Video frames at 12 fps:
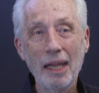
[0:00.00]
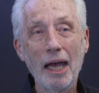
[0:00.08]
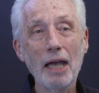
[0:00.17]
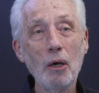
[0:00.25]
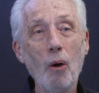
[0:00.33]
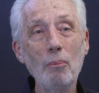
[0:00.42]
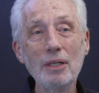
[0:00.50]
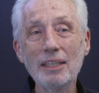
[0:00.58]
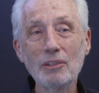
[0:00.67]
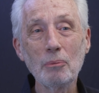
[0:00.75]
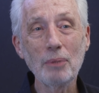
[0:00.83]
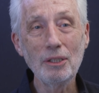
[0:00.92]
I hope it
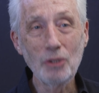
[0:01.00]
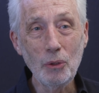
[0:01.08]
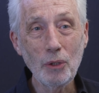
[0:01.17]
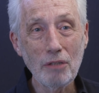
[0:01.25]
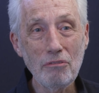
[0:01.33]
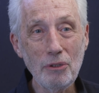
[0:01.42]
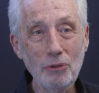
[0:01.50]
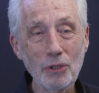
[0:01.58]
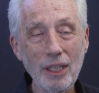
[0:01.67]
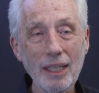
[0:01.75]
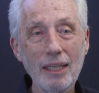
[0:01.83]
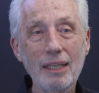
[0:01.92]
hasn't been too
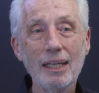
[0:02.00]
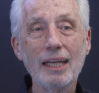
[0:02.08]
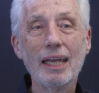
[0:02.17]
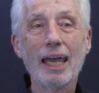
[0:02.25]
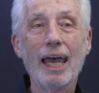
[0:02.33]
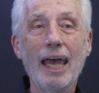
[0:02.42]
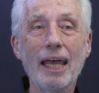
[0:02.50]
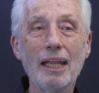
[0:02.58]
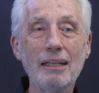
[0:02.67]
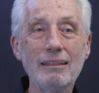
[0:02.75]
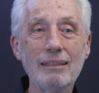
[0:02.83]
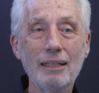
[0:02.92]
confusing,
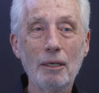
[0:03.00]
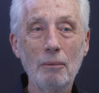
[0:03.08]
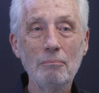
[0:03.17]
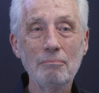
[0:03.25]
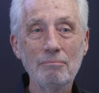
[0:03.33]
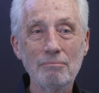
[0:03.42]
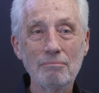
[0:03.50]
and